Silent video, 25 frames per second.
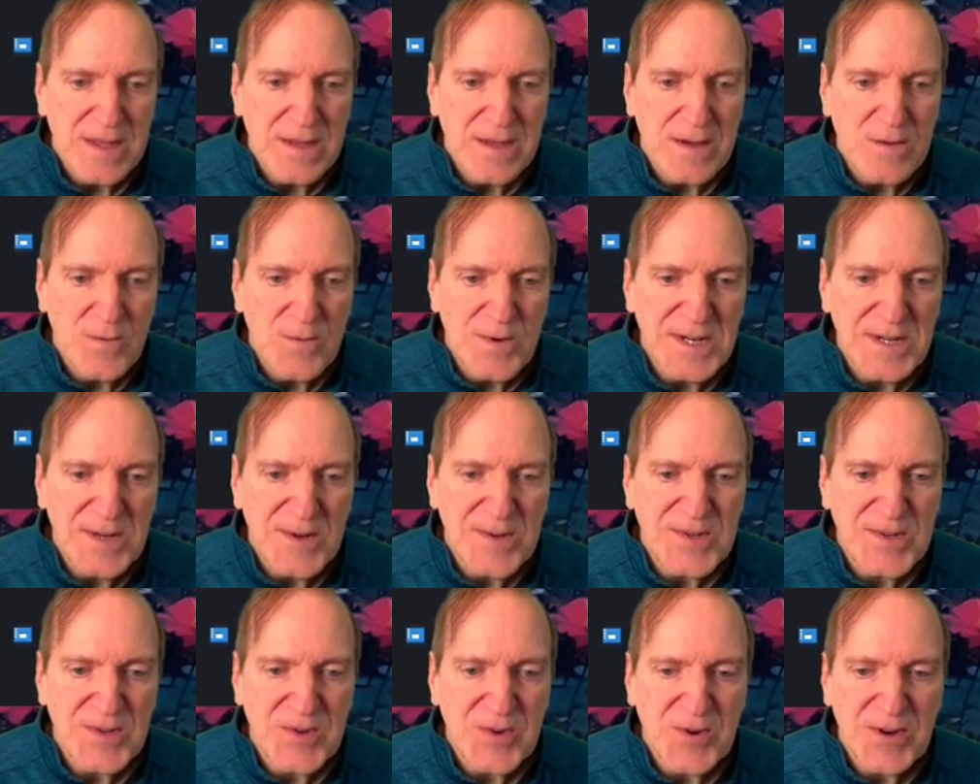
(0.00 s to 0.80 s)

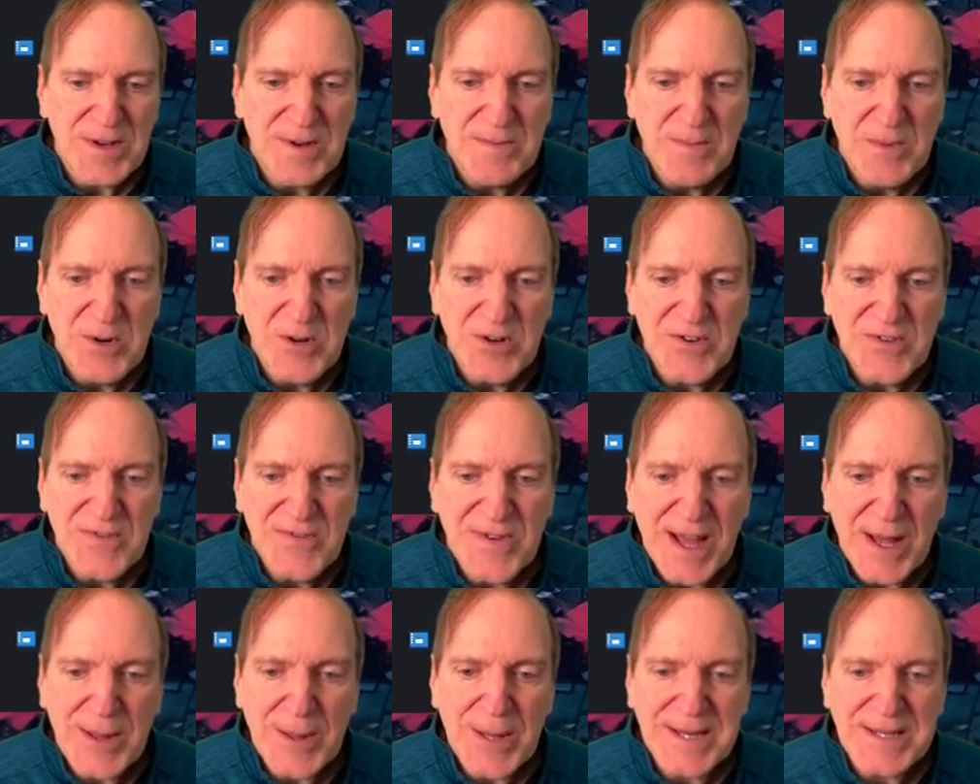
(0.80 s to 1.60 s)
windows during move,
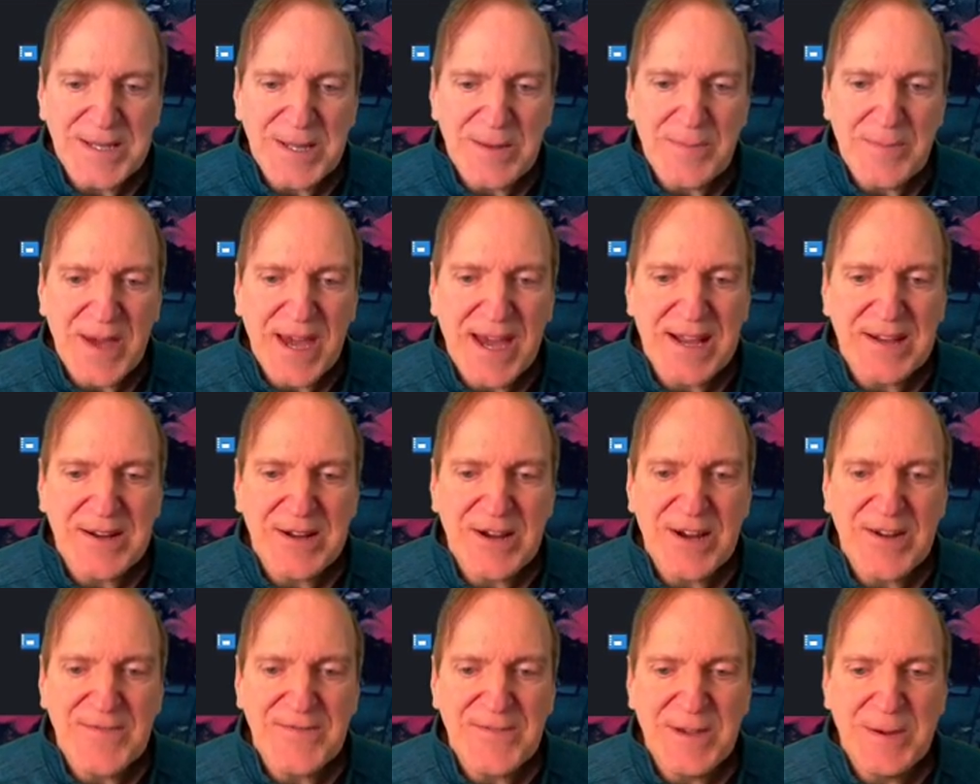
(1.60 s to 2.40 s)
I like to back
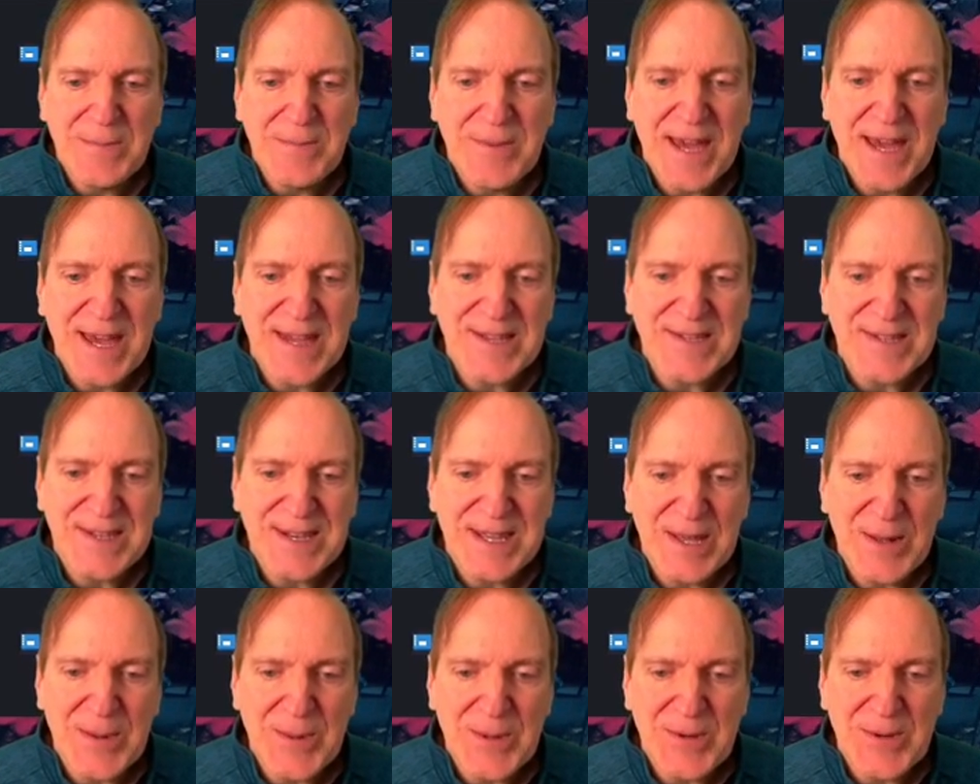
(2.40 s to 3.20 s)
off the
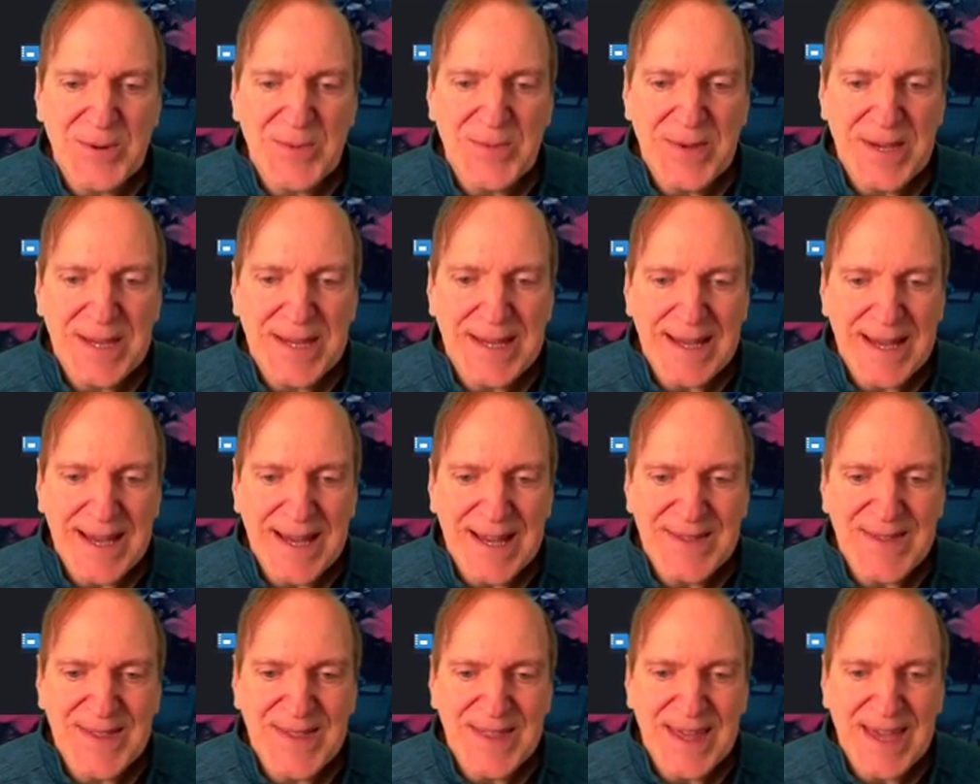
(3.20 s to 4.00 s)
opacity a little bit
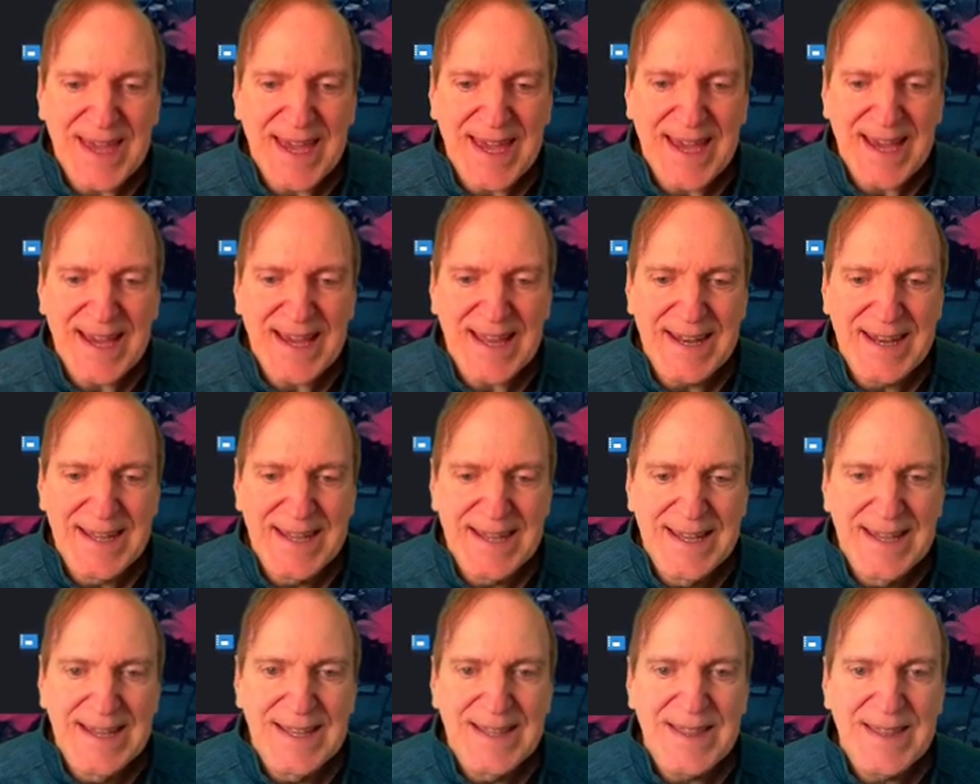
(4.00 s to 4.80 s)
on that.
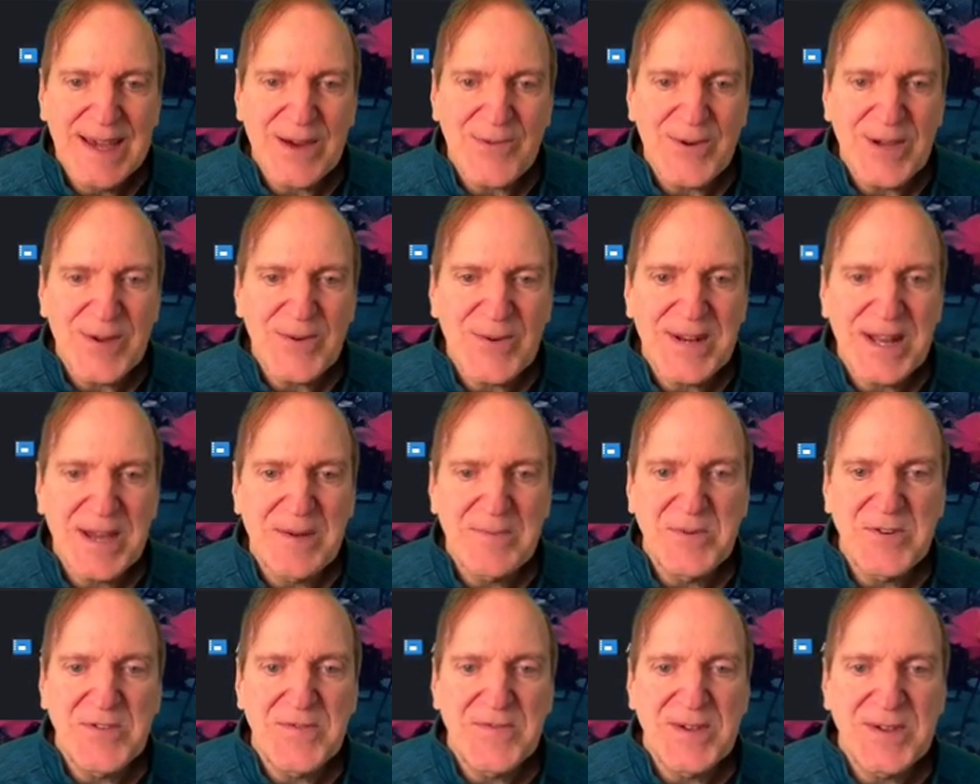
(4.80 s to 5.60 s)
That way when I
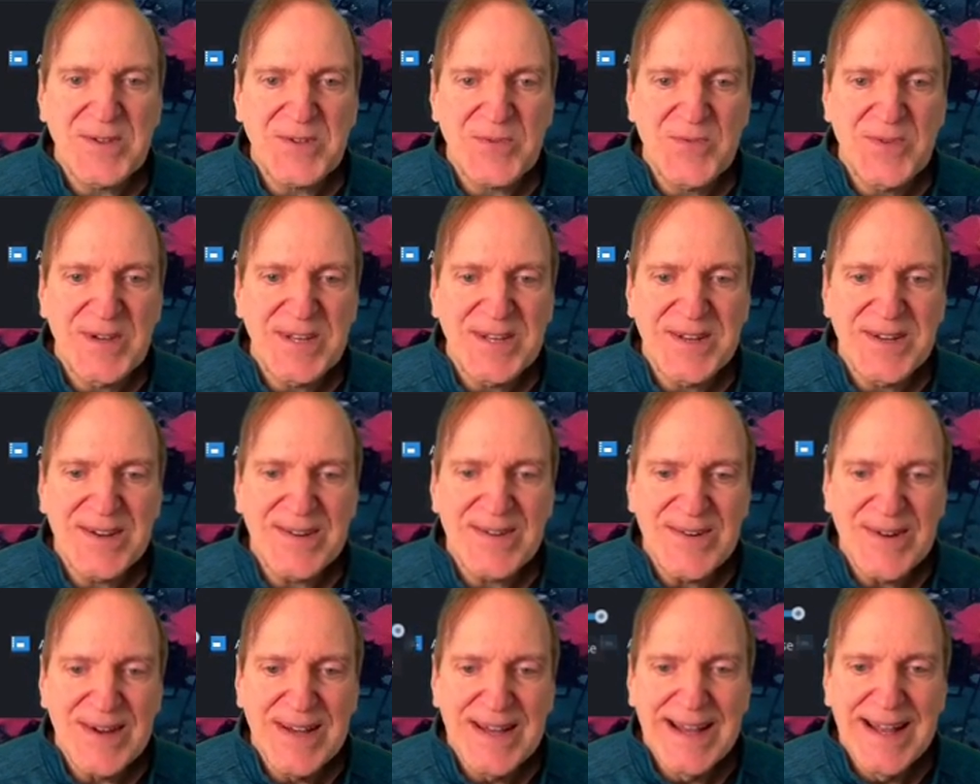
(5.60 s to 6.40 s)
move this
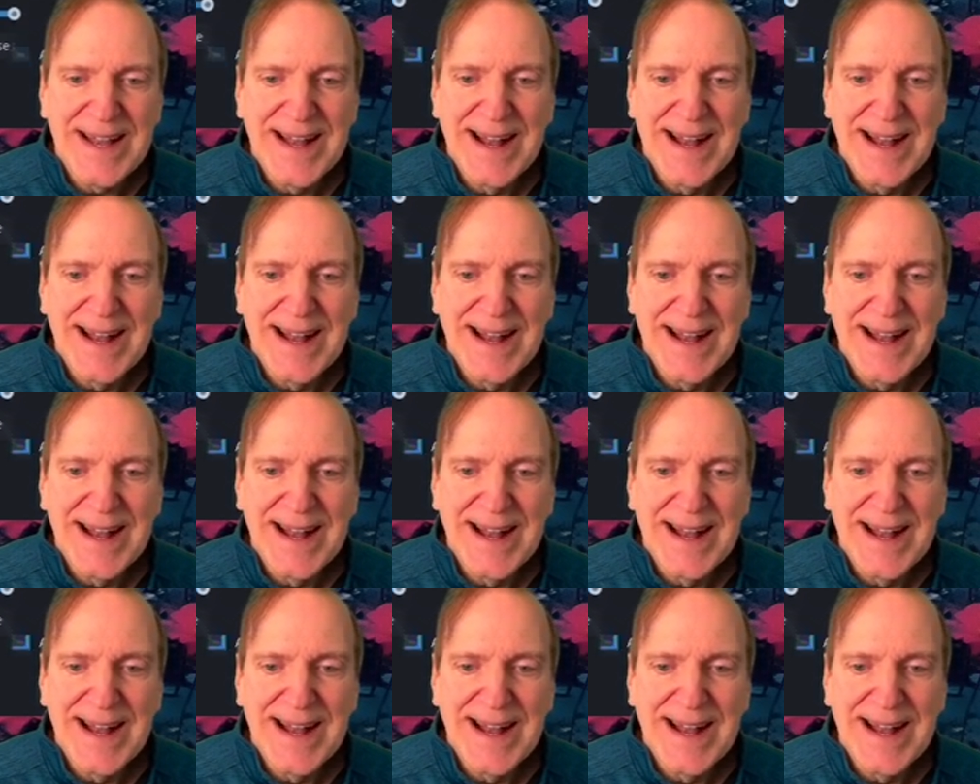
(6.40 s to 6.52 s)
window,